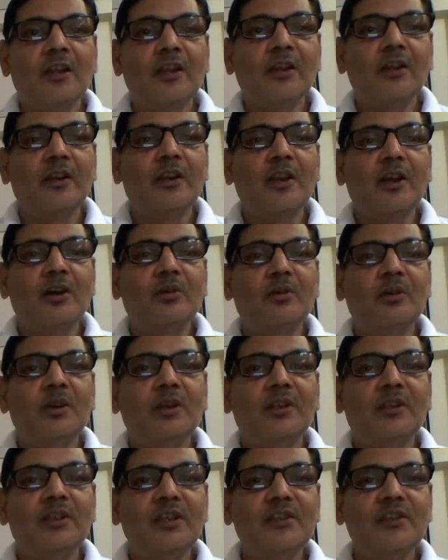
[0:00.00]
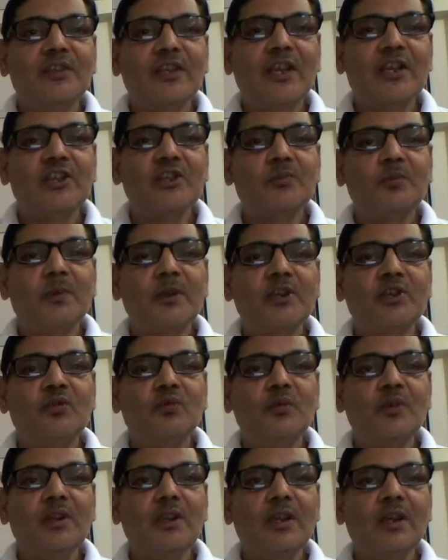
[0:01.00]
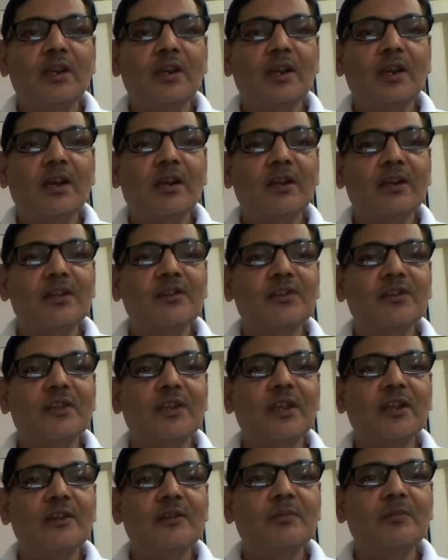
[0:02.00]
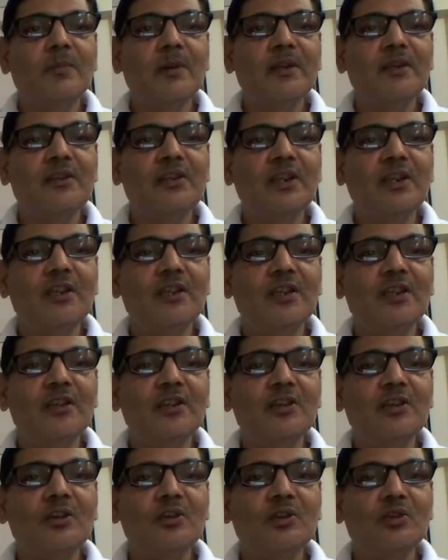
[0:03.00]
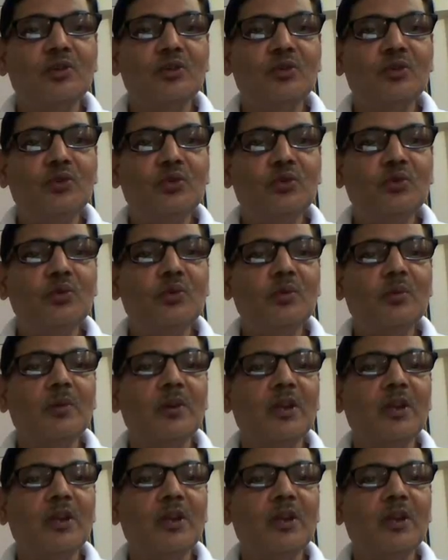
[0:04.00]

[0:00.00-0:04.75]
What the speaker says: Now this aspect we can understand by taking two